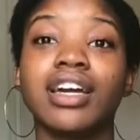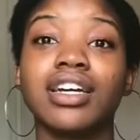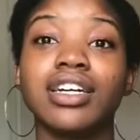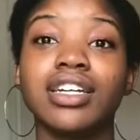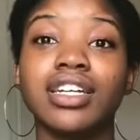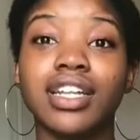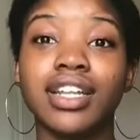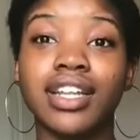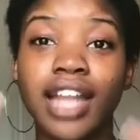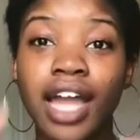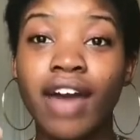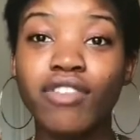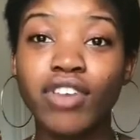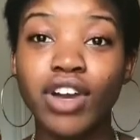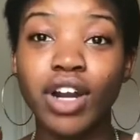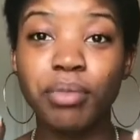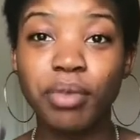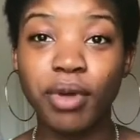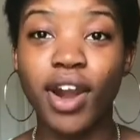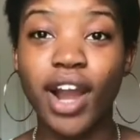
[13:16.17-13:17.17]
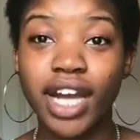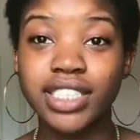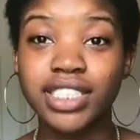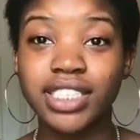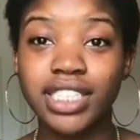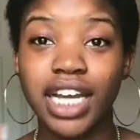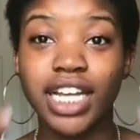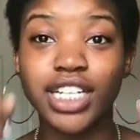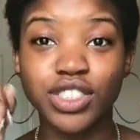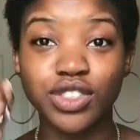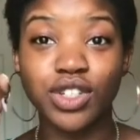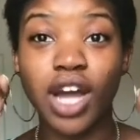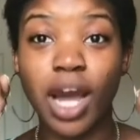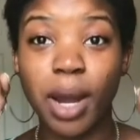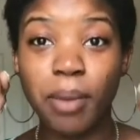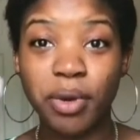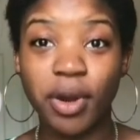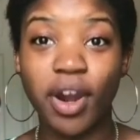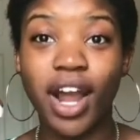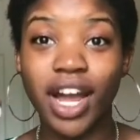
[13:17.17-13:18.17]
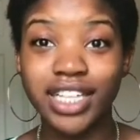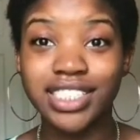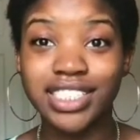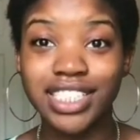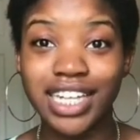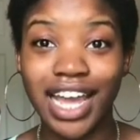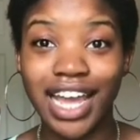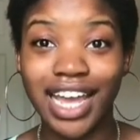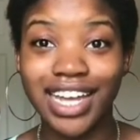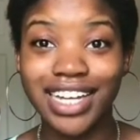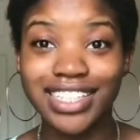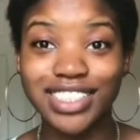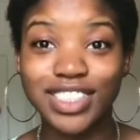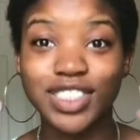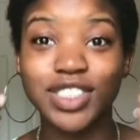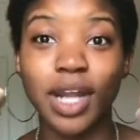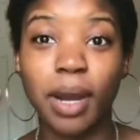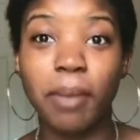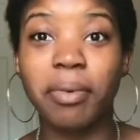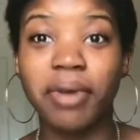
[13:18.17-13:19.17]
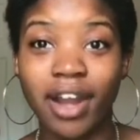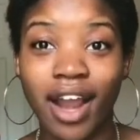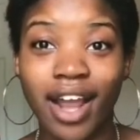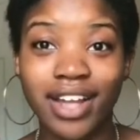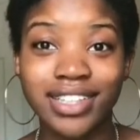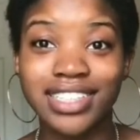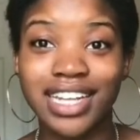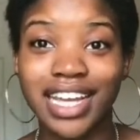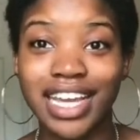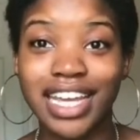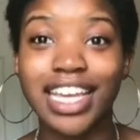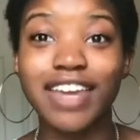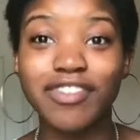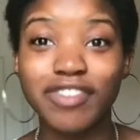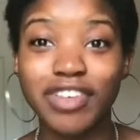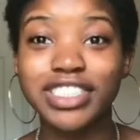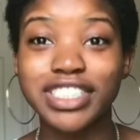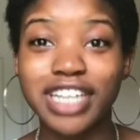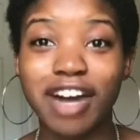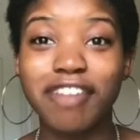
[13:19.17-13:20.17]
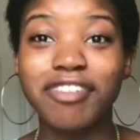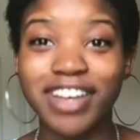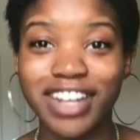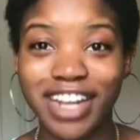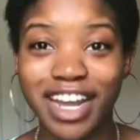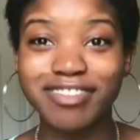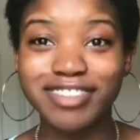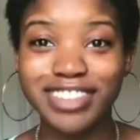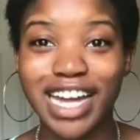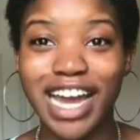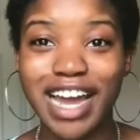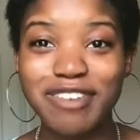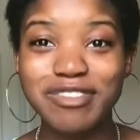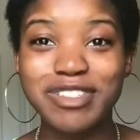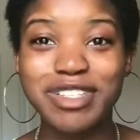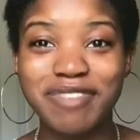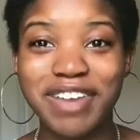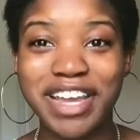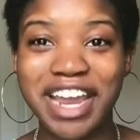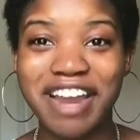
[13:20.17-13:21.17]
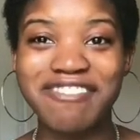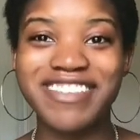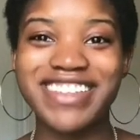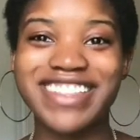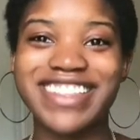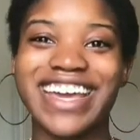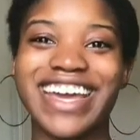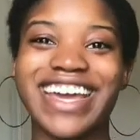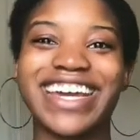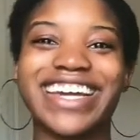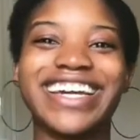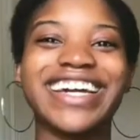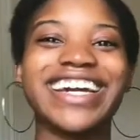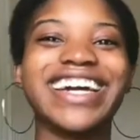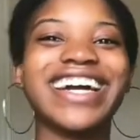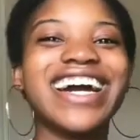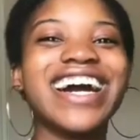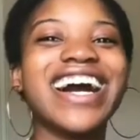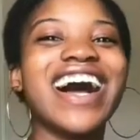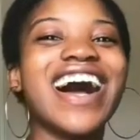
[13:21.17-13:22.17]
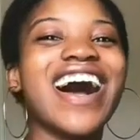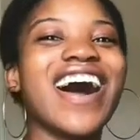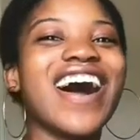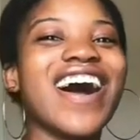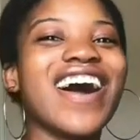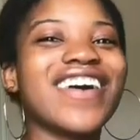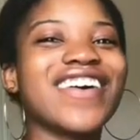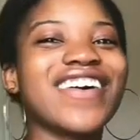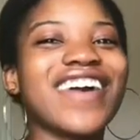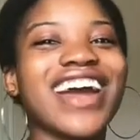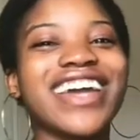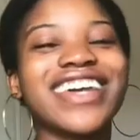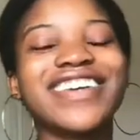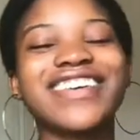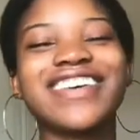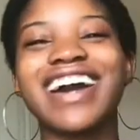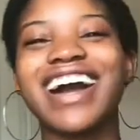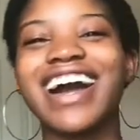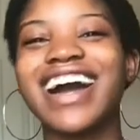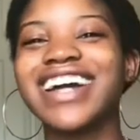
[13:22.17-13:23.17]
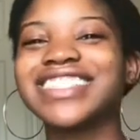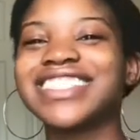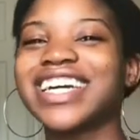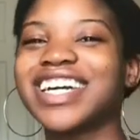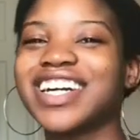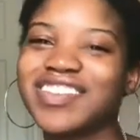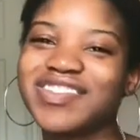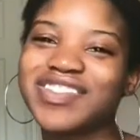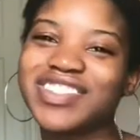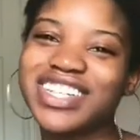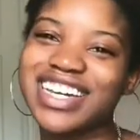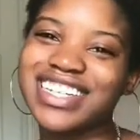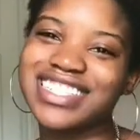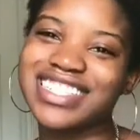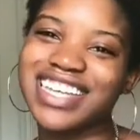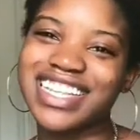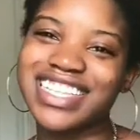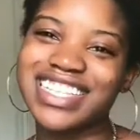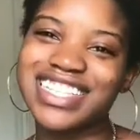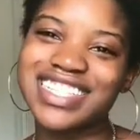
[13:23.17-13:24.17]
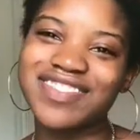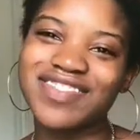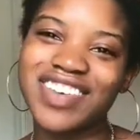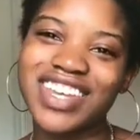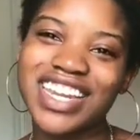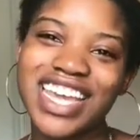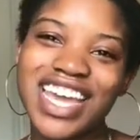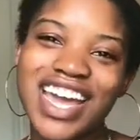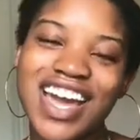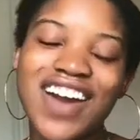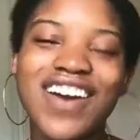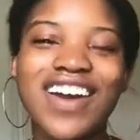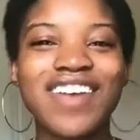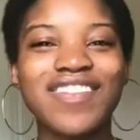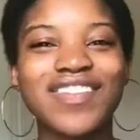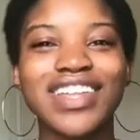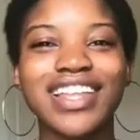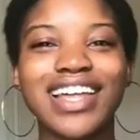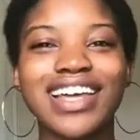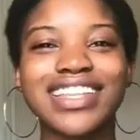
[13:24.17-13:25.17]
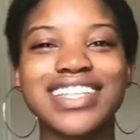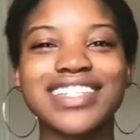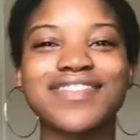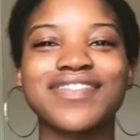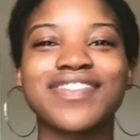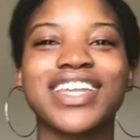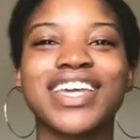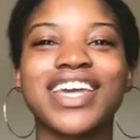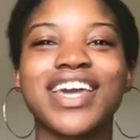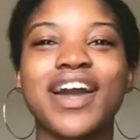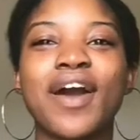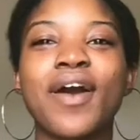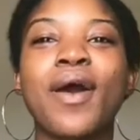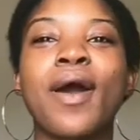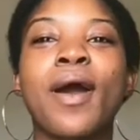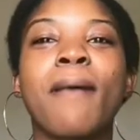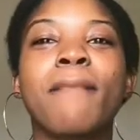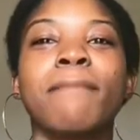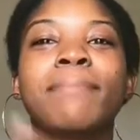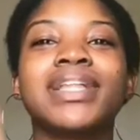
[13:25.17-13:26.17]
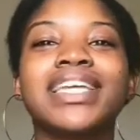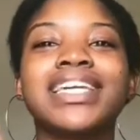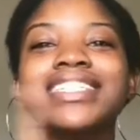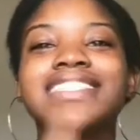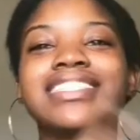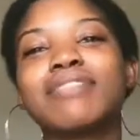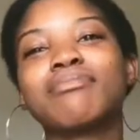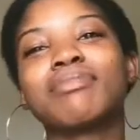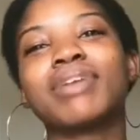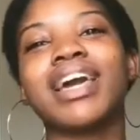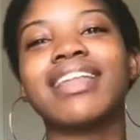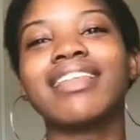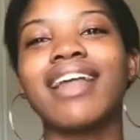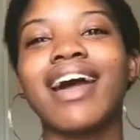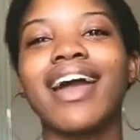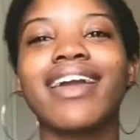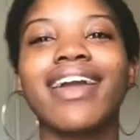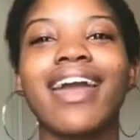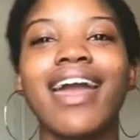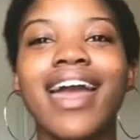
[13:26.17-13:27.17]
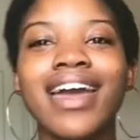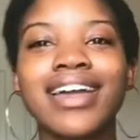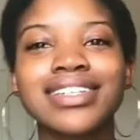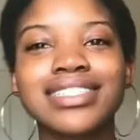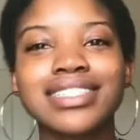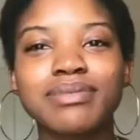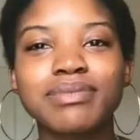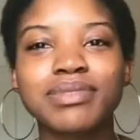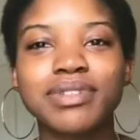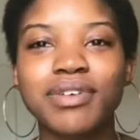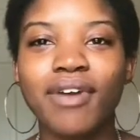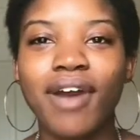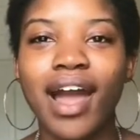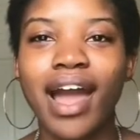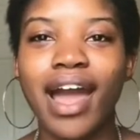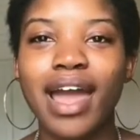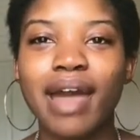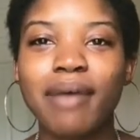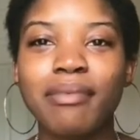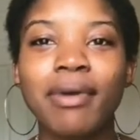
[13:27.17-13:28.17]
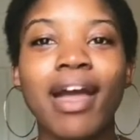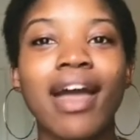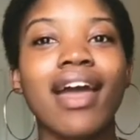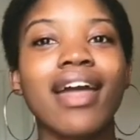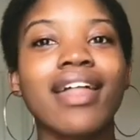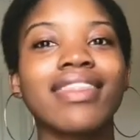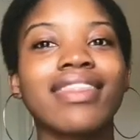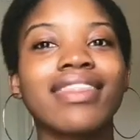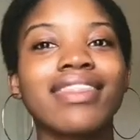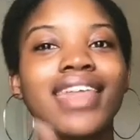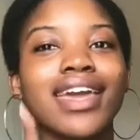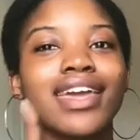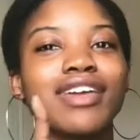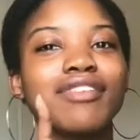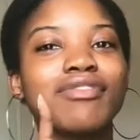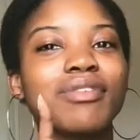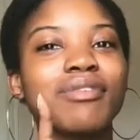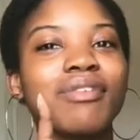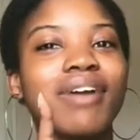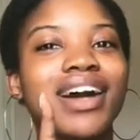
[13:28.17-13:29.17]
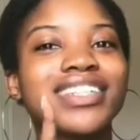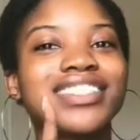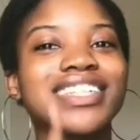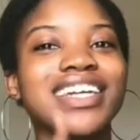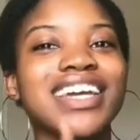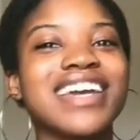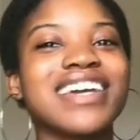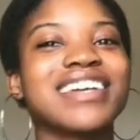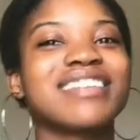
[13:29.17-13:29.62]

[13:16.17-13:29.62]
never procrastinate. Do not procrastinate. Do not procrastinate. Give yourself enough time to make everything. Alright, you guys, I hope you guys like this video. If you like this video, please give me a like and subscribe. Thank you for watching.